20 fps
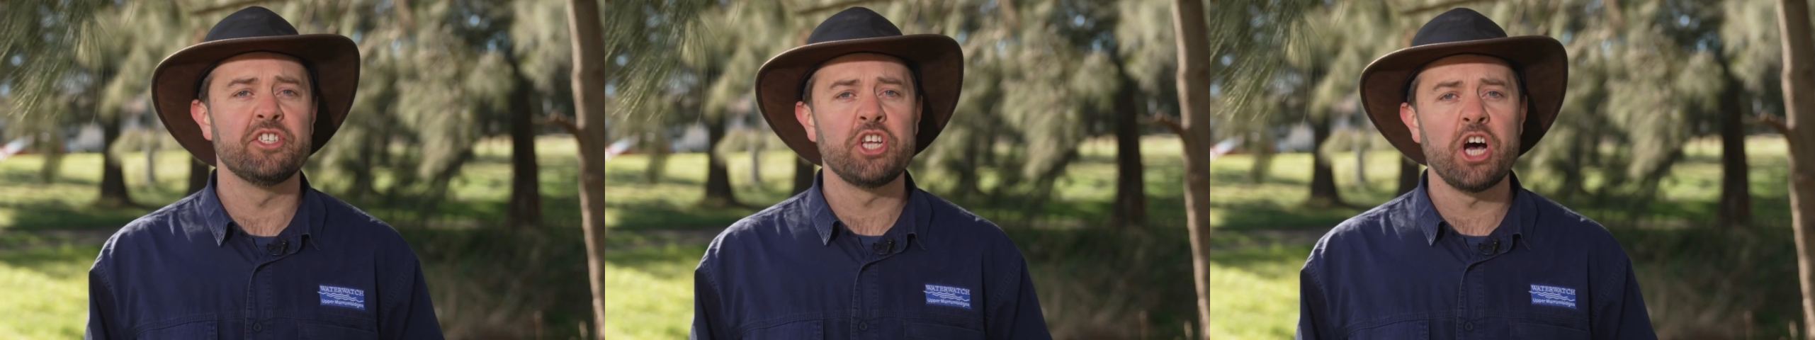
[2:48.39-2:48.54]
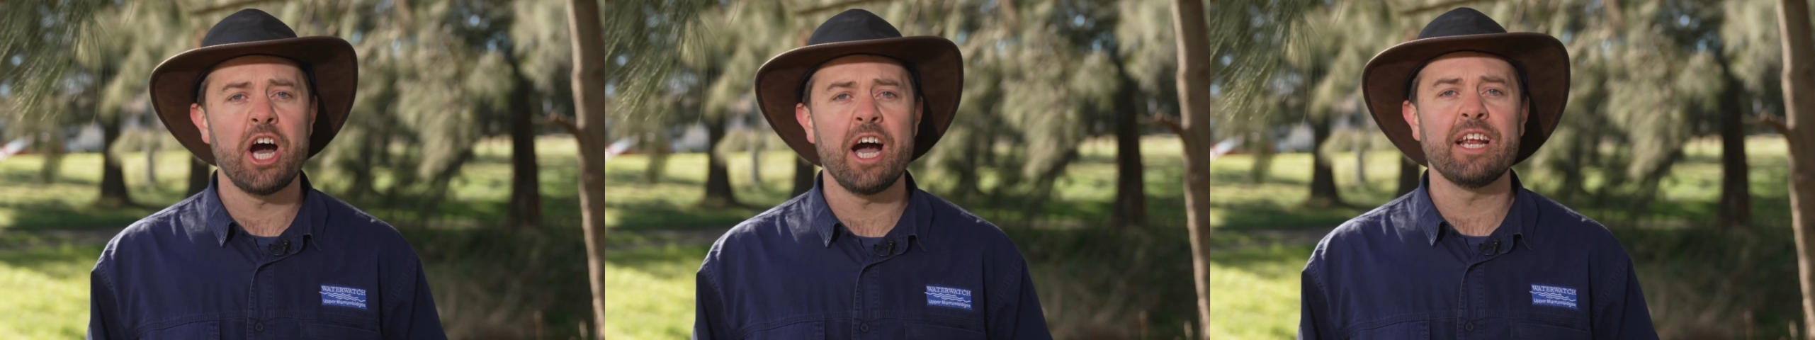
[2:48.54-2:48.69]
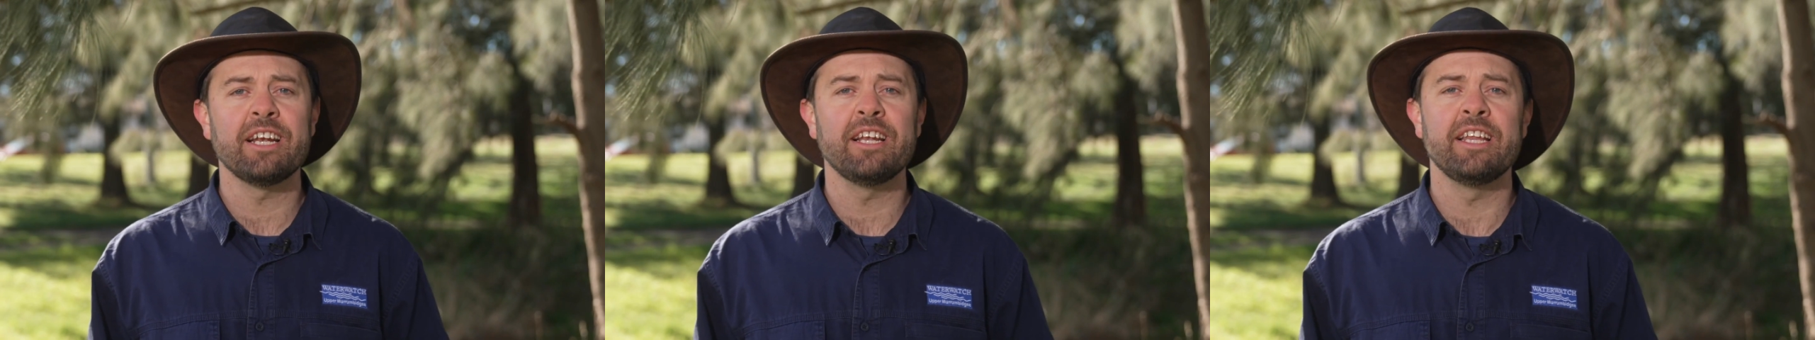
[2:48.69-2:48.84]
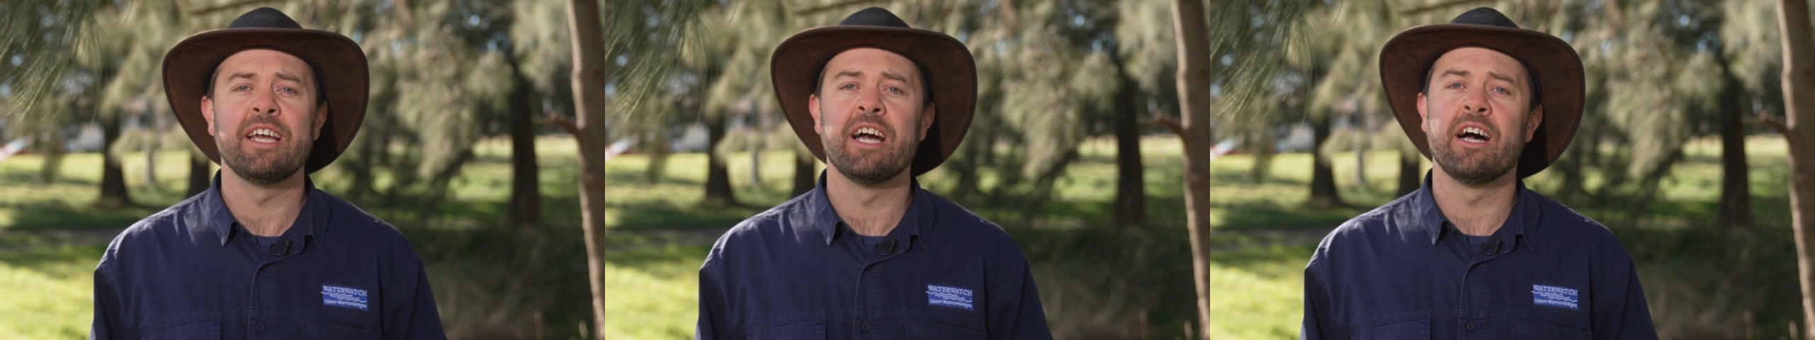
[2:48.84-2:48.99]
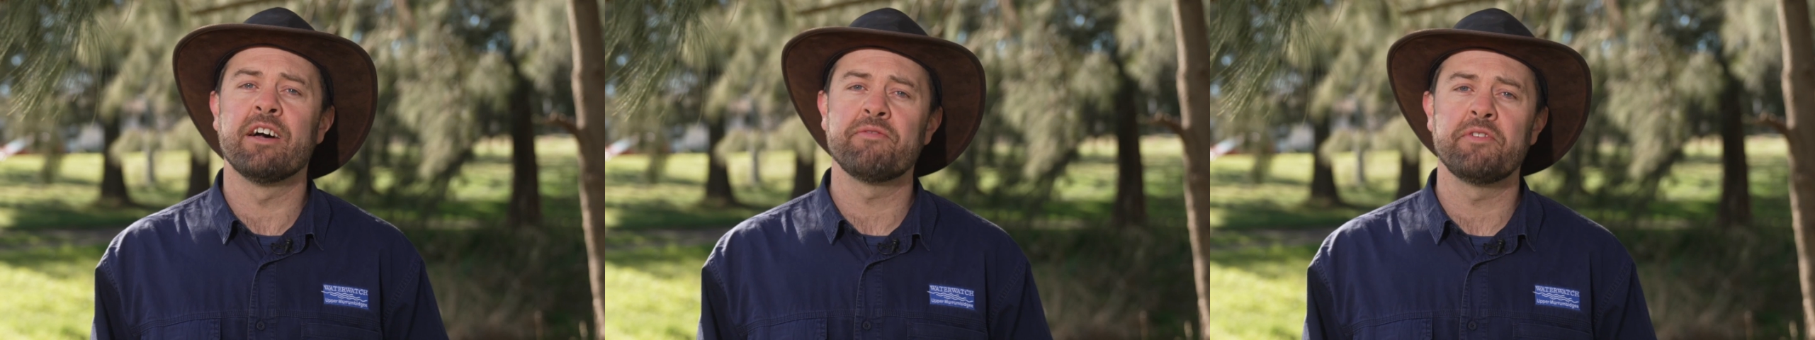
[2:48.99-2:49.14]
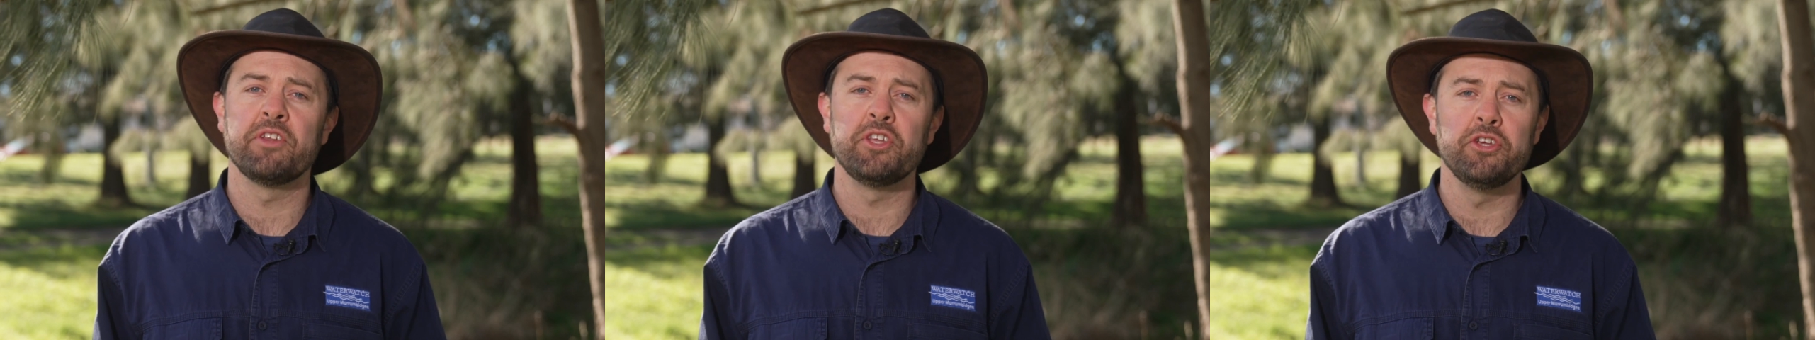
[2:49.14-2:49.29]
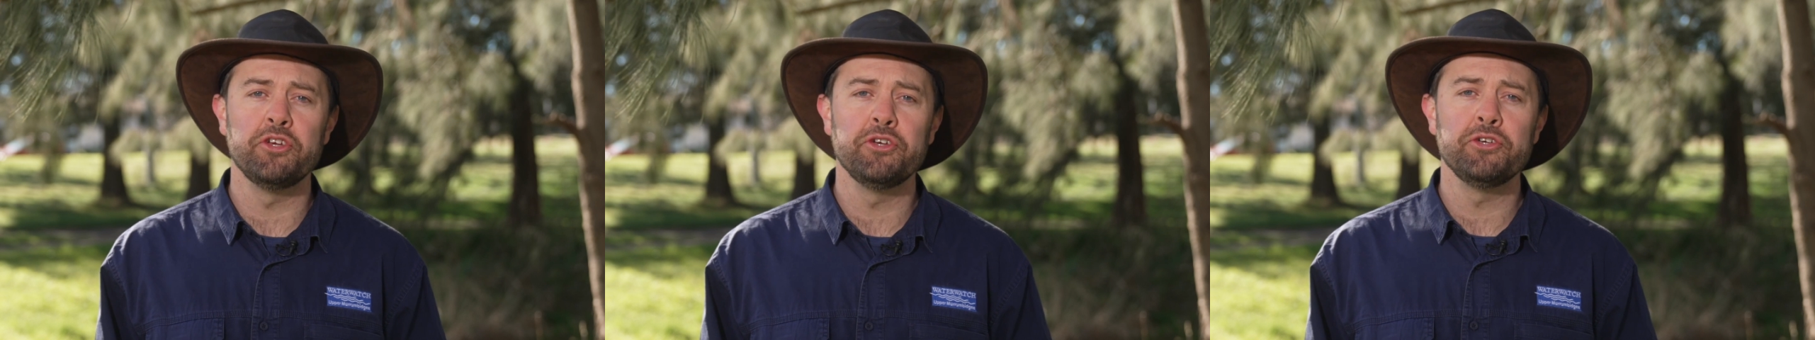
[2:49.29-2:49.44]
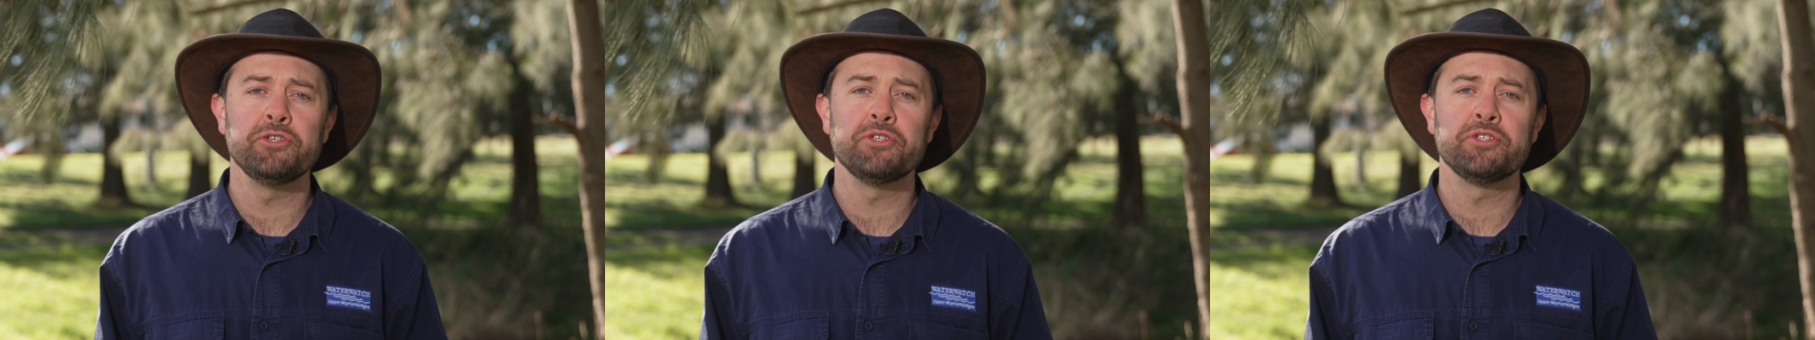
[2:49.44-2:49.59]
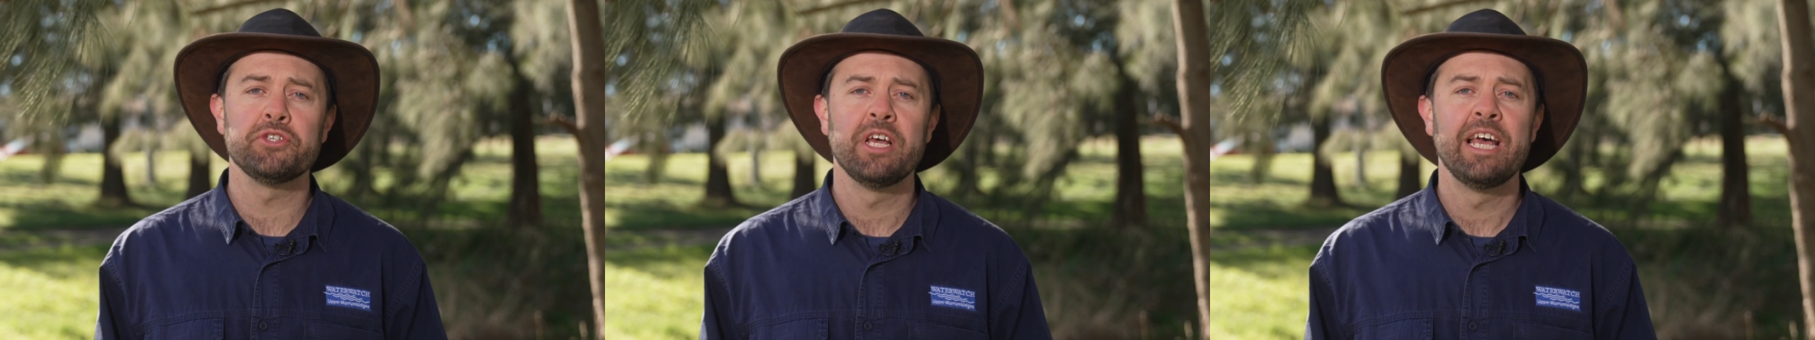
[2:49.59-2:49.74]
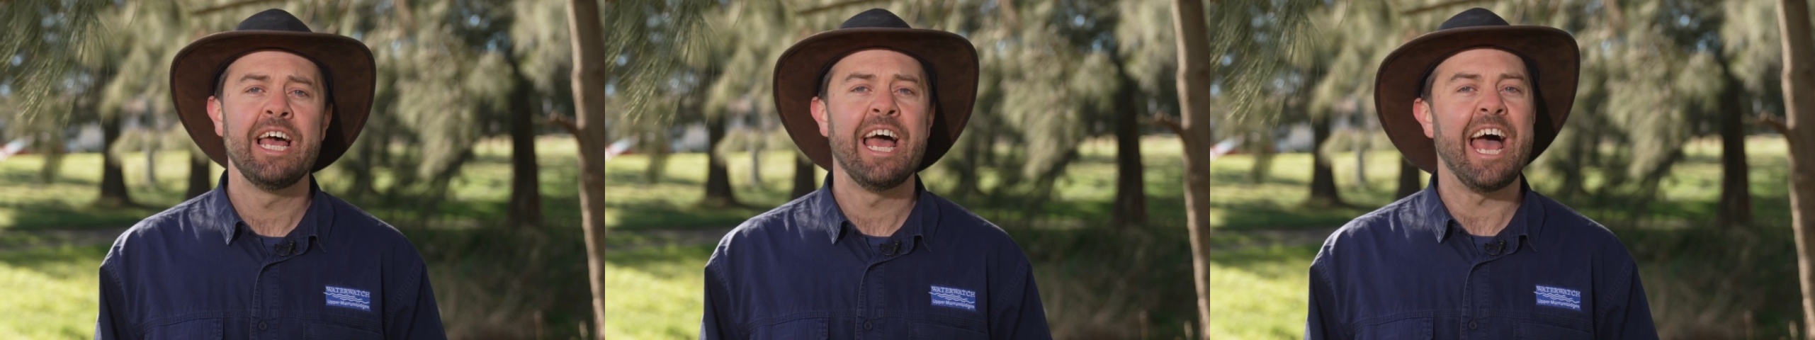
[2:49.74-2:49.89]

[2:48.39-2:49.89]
tightly after use